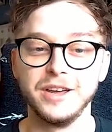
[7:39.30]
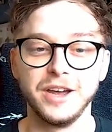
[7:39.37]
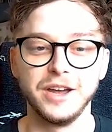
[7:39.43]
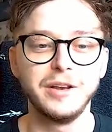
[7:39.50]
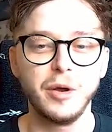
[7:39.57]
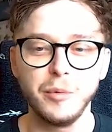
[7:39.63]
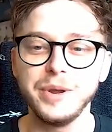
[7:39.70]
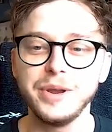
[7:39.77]
And
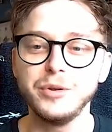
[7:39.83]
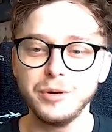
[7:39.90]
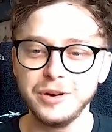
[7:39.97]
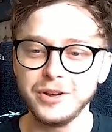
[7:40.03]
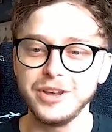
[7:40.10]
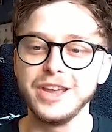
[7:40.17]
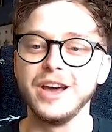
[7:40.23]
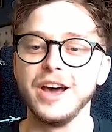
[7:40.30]
like when you're
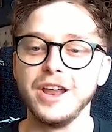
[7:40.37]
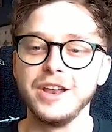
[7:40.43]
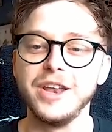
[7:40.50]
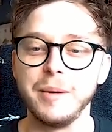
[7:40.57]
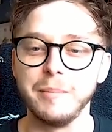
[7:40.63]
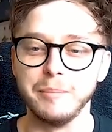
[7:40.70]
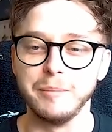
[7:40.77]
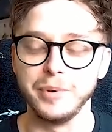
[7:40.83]
looking at a
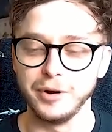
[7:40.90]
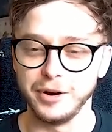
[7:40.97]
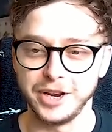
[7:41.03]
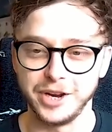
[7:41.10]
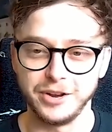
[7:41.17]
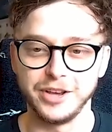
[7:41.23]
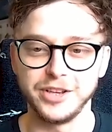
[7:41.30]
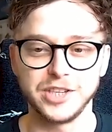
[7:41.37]
number
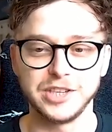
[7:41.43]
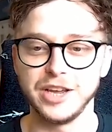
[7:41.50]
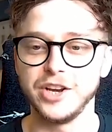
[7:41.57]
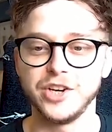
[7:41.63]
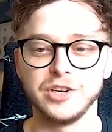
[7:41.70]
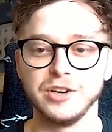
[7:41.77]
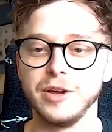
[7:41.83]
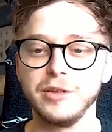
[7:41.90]
in
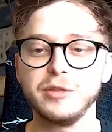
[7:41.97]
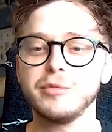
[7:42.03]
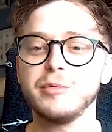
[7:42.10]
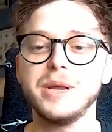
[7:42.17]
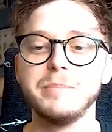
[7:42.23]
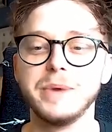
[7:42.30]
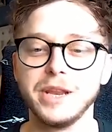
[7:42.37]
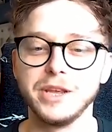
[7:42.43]
isolation, like
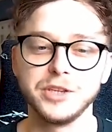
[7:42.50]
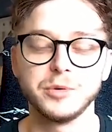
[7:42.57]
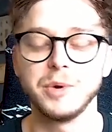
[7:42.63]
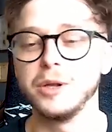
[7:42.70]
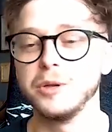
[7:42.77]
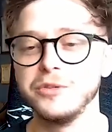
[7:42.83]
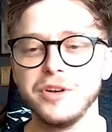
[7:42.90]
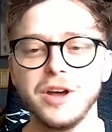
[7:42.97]
three minutes
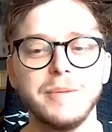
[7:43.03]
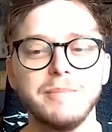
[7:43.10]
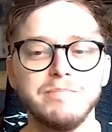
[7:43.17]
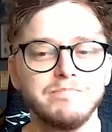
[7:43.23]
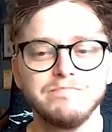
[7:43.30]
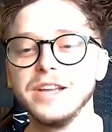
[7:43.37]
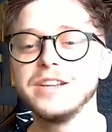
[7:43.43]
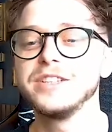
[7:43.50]
dwell time,
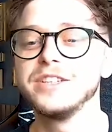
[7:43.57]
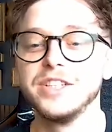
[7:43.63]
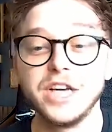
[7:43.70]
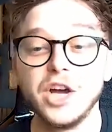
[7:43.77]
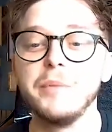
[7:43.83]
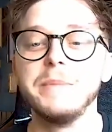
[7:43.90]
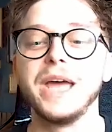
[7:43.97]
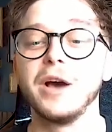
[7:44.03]
that doesn't
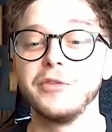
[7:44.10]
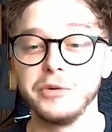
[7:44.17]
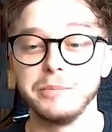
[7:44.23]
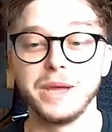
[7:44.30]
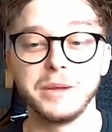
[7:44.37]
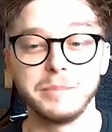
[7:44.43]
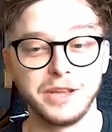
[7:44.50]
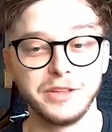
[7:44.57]
tell me how to
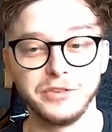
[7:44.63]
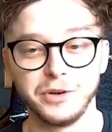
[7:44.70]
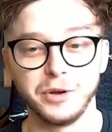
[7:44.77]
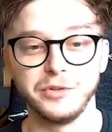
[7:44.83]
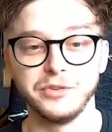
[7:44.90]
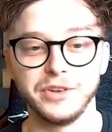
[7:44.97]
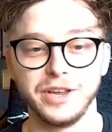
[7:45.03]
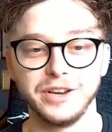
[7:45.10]
make better
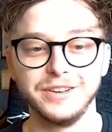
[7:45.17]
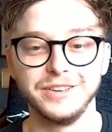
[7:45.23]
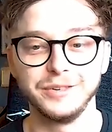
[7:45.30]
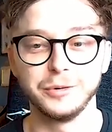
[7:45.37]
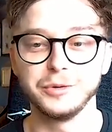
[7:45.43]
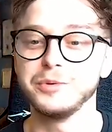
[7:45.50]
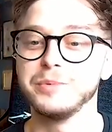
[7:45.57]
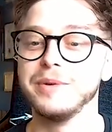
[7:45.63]
content
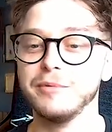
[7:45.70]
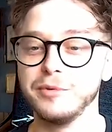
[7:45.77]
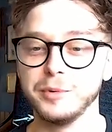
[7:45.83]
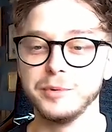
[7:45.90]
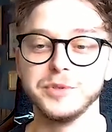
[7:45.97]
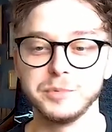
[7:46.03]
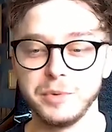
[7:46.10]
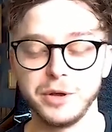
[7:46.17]
or to
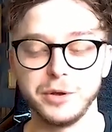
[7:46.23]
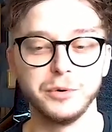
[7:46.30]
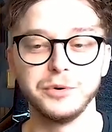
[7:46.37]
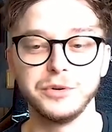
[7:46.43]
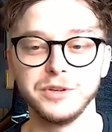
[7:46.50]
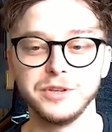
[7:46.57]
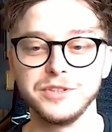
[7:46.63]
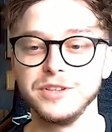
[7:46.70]
influence my
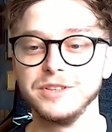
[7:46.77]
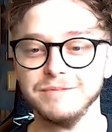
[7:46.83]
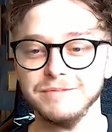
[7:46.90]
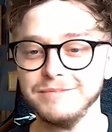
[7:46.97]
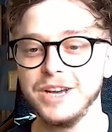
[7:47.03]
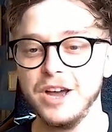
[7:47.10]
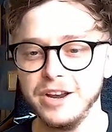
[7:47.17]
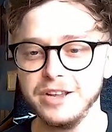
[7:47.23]
audience. It
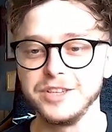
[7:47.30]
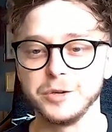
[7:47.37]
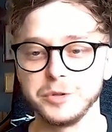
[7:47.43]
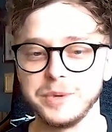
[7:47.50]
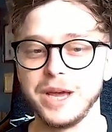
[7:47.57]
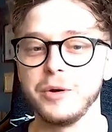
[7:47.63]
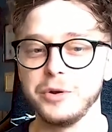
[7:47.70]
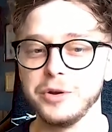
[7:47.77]
kind of tells
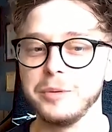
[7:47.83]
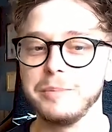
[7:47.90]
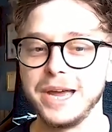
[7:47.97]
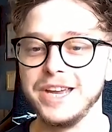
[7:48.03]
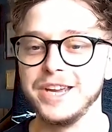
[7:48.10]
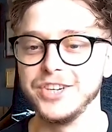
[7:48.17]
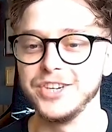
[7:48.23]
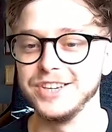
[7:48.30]
me how good a
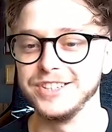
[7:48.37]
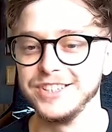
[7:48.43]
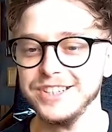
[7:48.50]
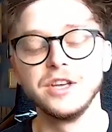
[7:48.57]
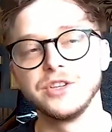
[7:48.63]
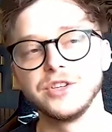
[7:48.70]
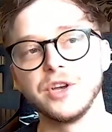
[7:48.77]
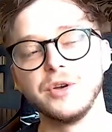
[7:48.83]
page is.
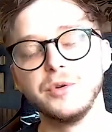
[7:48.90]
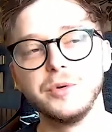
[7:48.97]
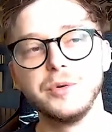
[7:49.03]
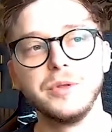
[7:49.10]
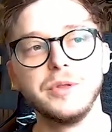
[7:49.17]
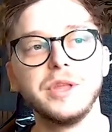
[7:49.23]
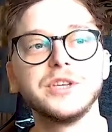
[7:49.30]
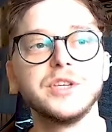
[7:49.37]
So
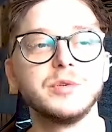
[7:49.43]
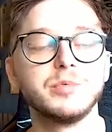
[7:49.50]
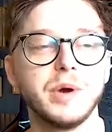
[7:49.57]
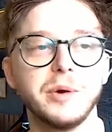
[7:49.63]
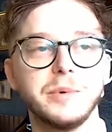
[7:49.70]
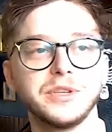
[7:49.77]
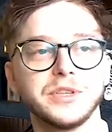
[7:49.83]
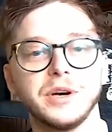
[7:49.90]
this is
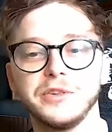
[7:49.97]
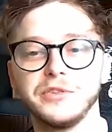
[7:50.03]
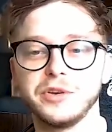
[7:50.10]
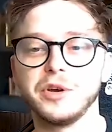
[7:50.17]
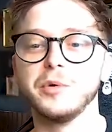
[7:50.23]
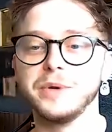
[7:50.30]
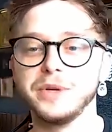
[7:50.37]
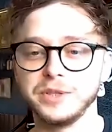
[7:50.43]
where we started to
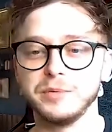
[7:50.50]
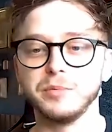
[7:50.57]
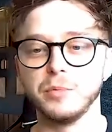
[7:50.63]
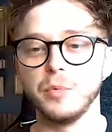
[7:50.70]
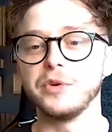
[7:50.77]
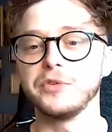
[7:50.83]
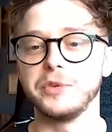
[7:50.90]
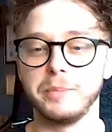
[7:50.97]
go with
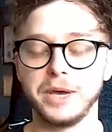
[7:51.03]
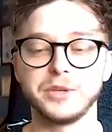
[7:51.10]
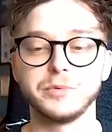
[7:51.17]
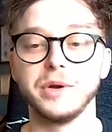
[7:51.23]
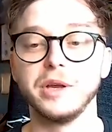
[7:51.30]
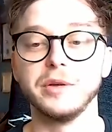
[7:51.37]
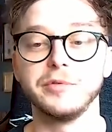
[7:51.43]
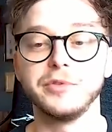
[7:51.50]
what's the best
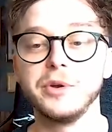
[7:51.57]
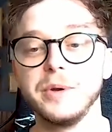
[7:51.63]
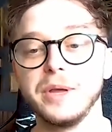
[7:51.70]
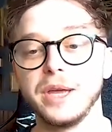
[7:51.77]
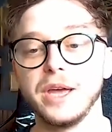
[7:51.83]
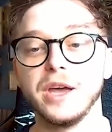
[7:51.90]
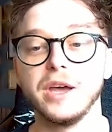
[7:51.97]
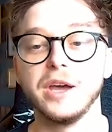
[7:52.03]
way of
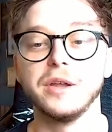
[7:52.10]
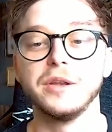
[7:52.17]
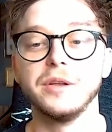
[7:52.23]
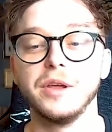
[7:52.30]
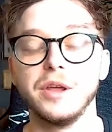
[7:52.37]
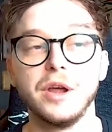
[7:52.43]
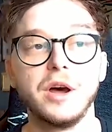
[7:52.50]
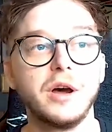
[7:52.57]
doing it. And,
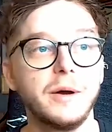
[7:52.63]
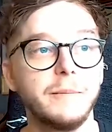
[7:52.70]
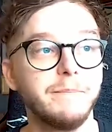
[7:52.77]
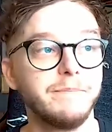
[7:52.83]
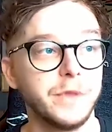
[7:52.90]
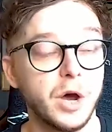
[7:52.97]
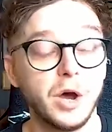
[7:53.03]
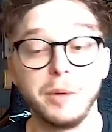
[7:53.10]
and our
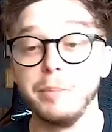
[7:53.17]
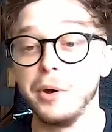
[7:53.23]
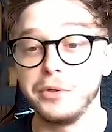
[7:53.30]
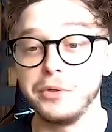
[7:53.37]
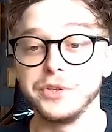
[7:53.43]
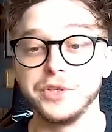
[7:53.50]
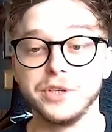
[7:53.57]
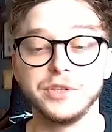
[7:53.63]

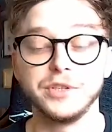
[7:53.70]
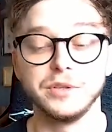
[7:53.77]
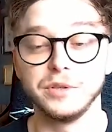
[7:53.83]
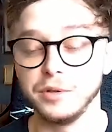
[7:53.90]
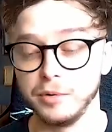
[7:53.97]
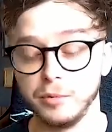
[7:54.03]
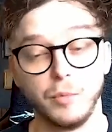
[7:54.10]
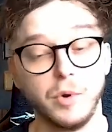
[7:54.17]
hypothesis and
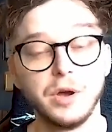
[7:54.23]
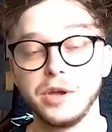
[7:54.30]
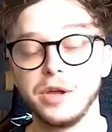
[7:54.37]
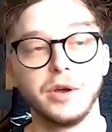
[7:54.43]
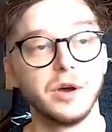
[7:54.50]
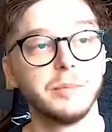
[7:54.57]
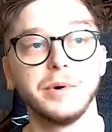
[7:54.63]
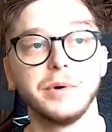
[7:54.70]
working
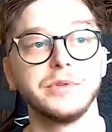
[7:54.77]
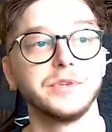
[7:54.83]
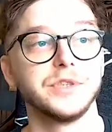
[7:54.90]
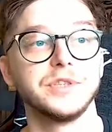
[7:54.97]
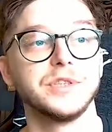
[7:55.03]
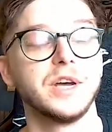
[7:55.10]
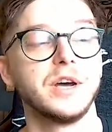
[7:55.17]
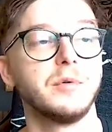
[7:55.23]

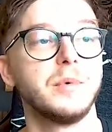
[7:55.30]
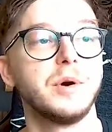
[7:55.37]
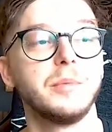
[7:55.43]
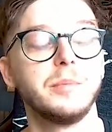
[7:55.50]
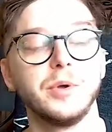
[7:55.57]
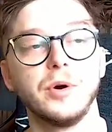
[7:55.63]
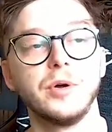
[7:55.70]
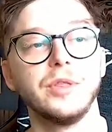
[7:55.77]
hypothesis now well
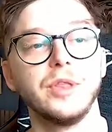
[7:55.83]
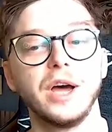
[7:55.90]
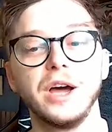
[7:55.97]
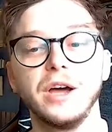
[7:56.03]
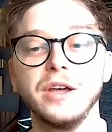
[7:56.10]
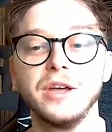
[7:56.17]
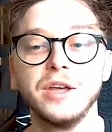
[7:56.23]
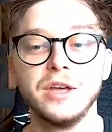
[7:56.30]
beyond
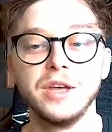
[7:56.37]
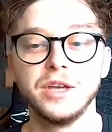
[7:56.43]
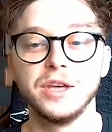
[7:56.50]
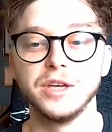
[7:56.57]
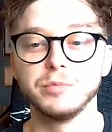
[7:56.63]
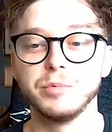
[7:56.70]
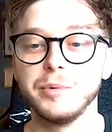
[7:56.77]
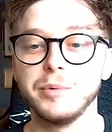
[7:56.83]
that
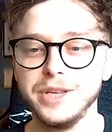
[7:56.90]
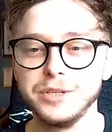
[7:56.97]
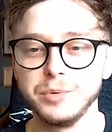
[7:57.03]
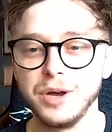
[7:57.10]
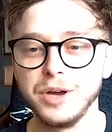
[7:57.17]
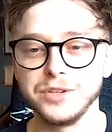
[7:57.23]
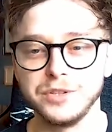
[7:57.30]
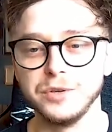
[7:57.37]
is well, we need to
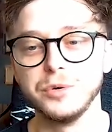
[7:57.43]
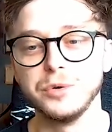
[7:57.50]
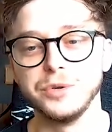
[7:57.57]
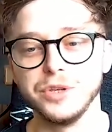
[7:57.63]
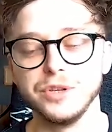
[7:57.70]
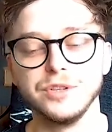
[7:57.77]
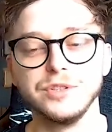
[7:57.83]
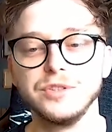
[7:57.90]
ask the
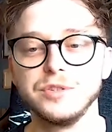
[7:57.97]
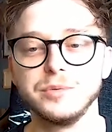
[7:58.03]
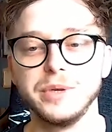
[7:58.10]
audience.